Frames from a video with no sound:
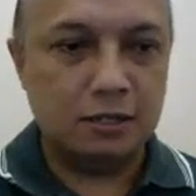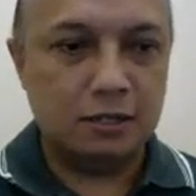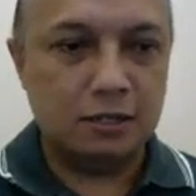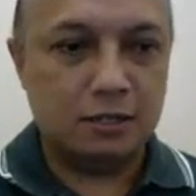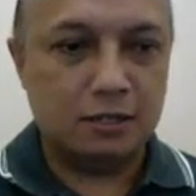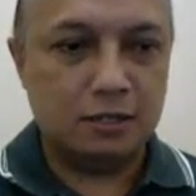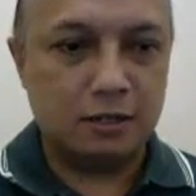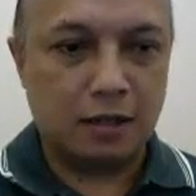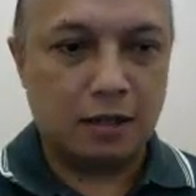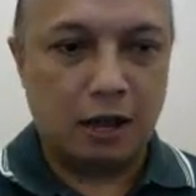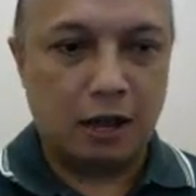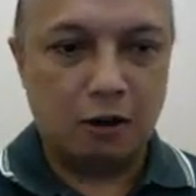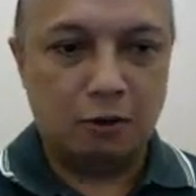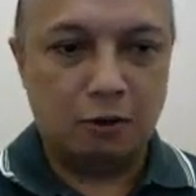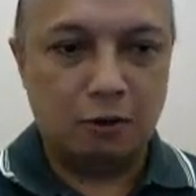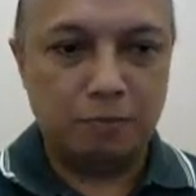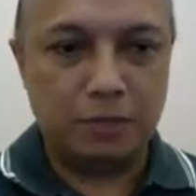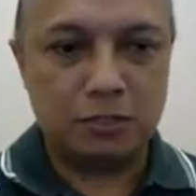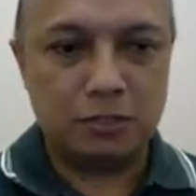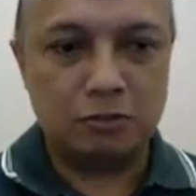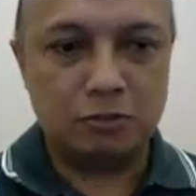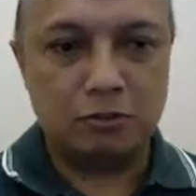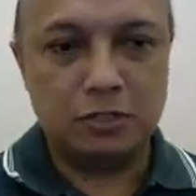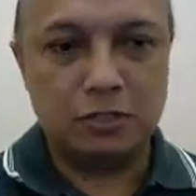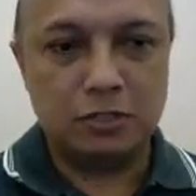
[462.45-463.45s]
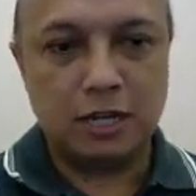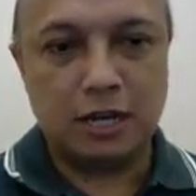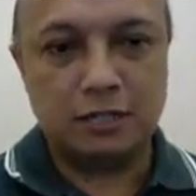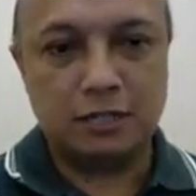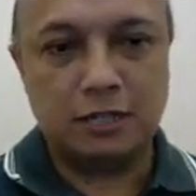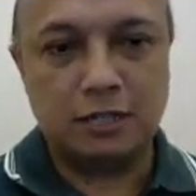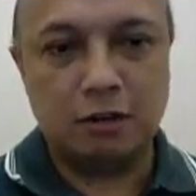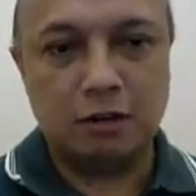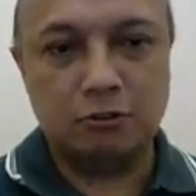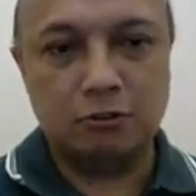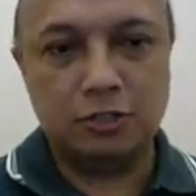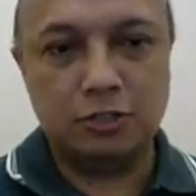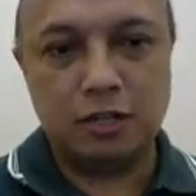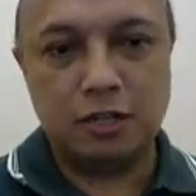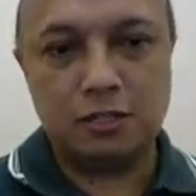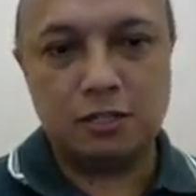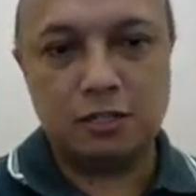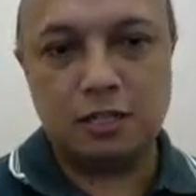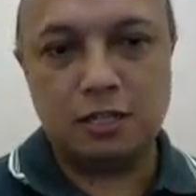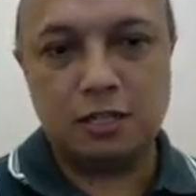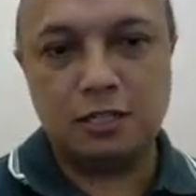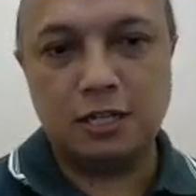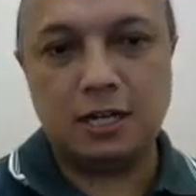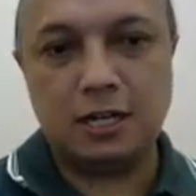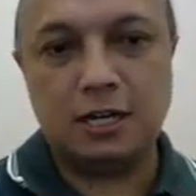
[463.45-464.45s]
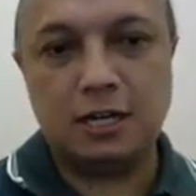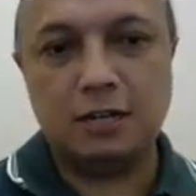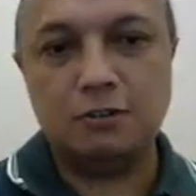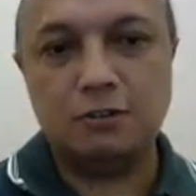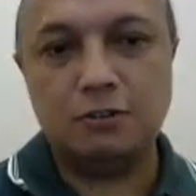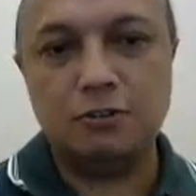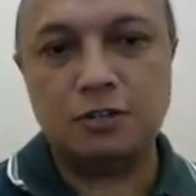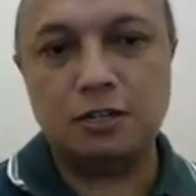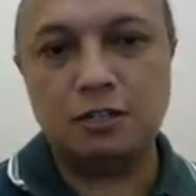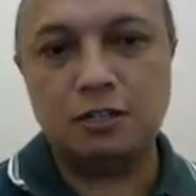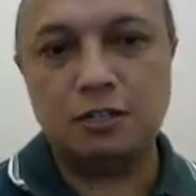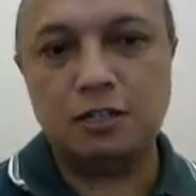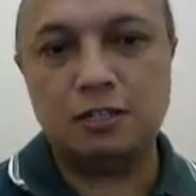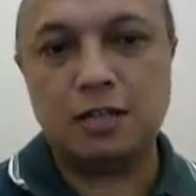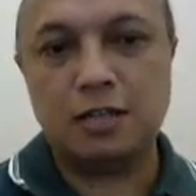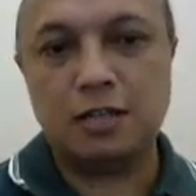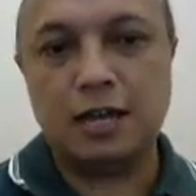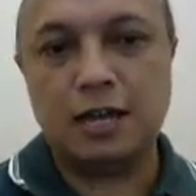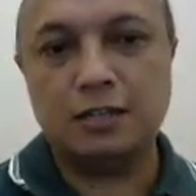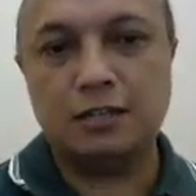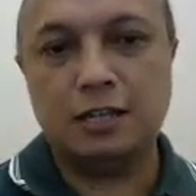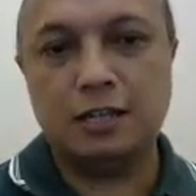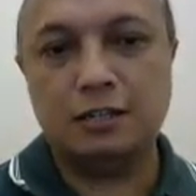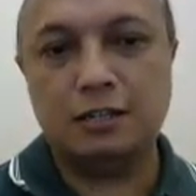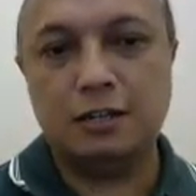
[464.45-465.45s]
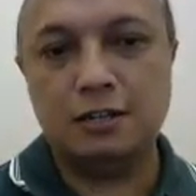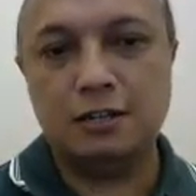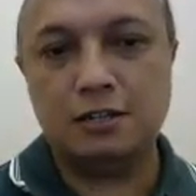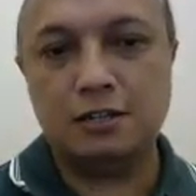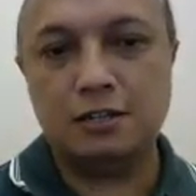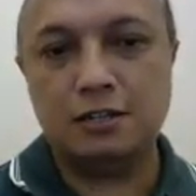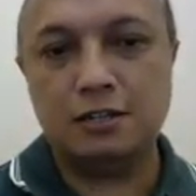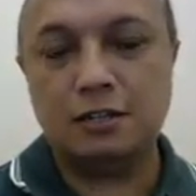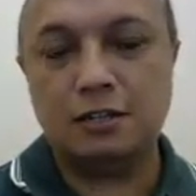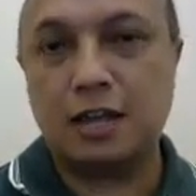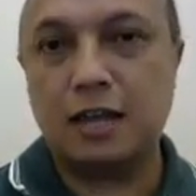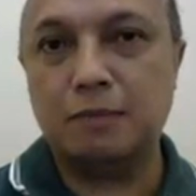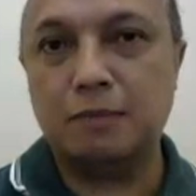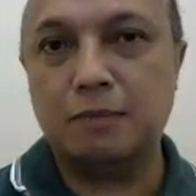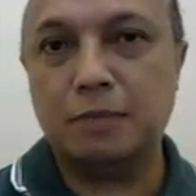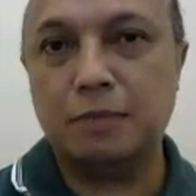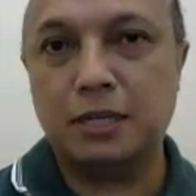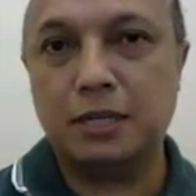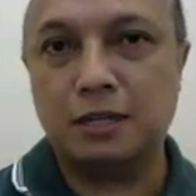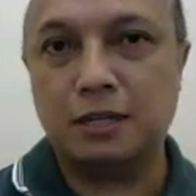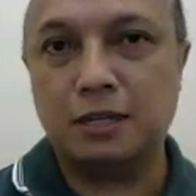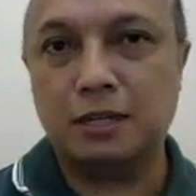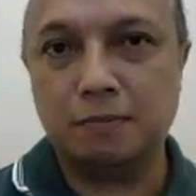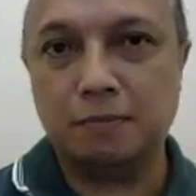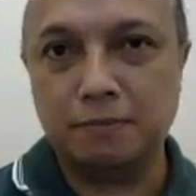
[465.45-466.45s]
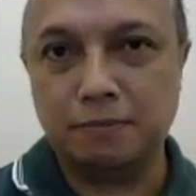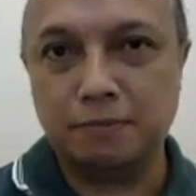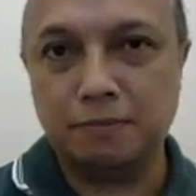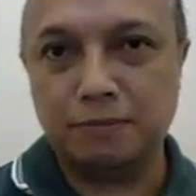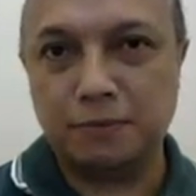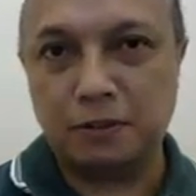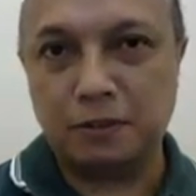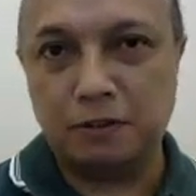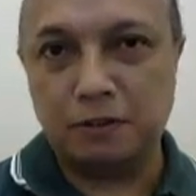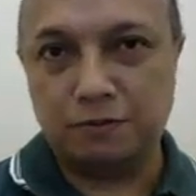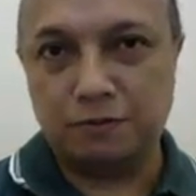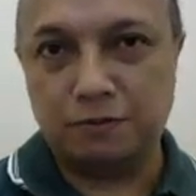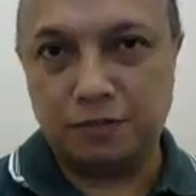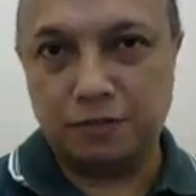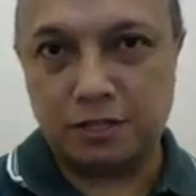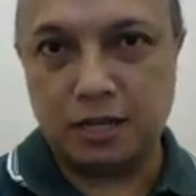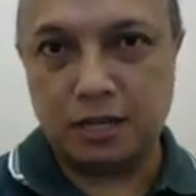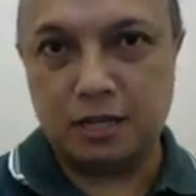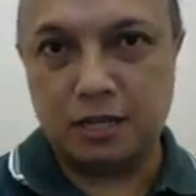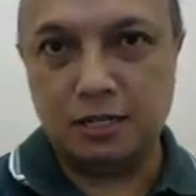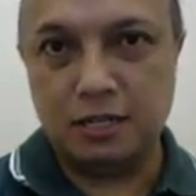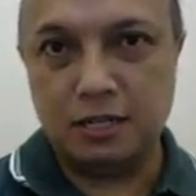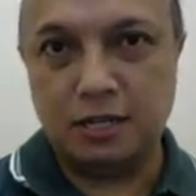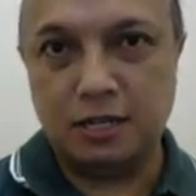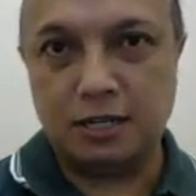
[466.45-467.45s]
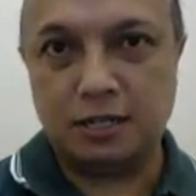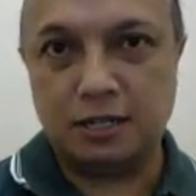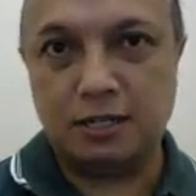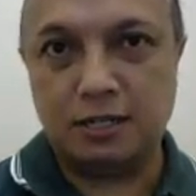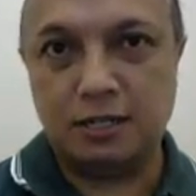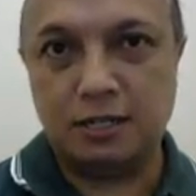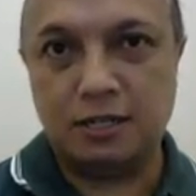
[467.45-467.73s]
Kalau besoknya ada ujian saja, you can decide that it is the timing of the studying.